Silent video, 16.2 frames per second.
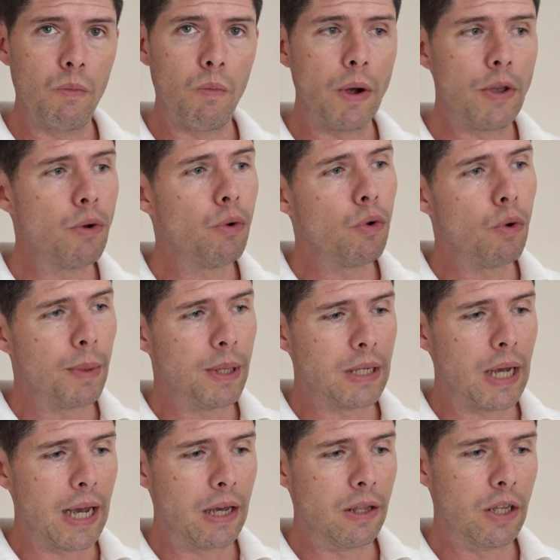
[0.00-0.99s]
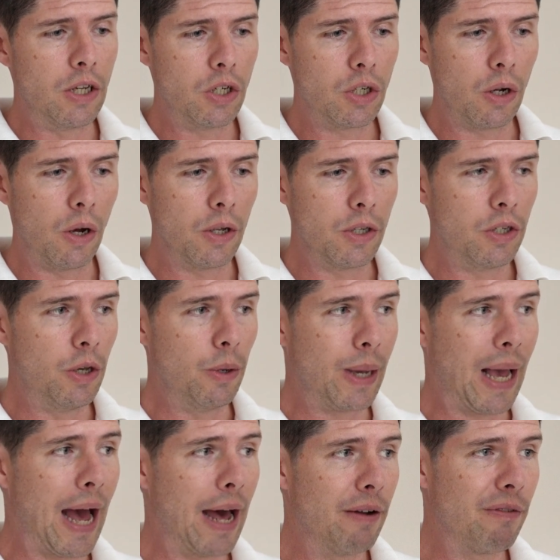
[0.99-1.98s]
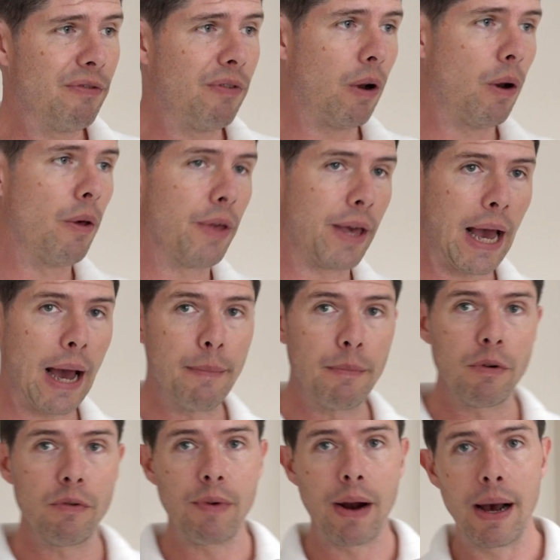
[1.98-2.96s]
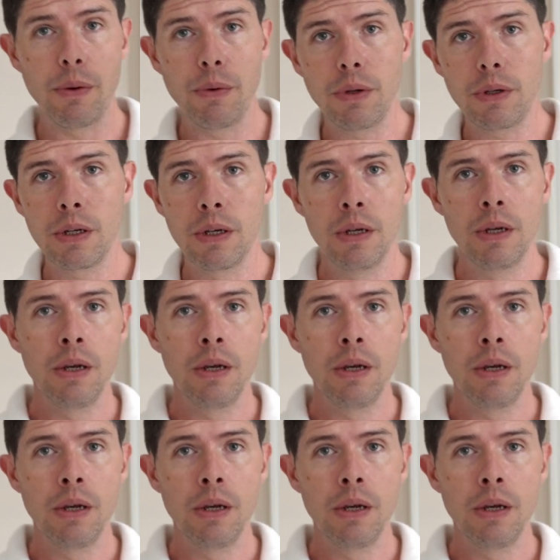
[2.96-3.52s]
when you're normally taking these shots, you can follow the camera around.